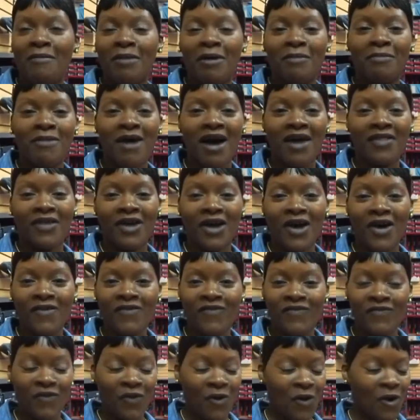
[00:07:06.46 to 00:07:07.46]
I'm a mother
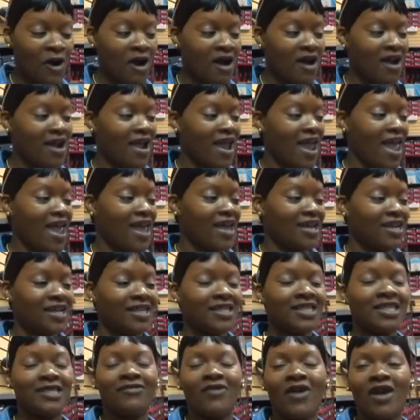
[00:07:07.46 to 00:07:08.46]
of 4, and
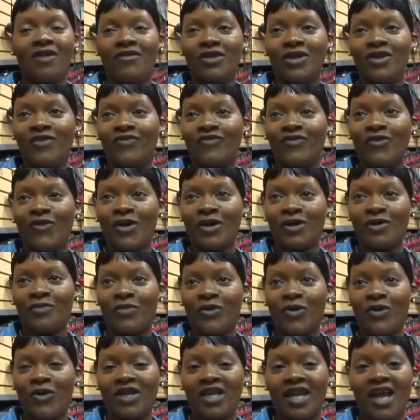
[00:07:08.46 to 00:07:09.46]
it's very
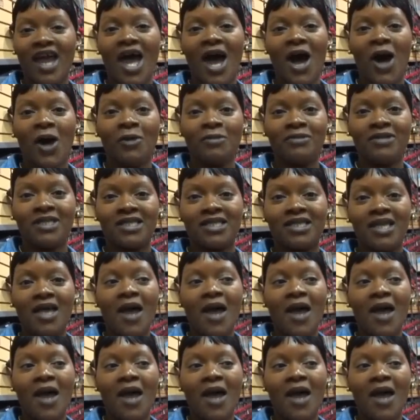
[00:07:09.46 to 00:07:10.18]
affordable, and it helps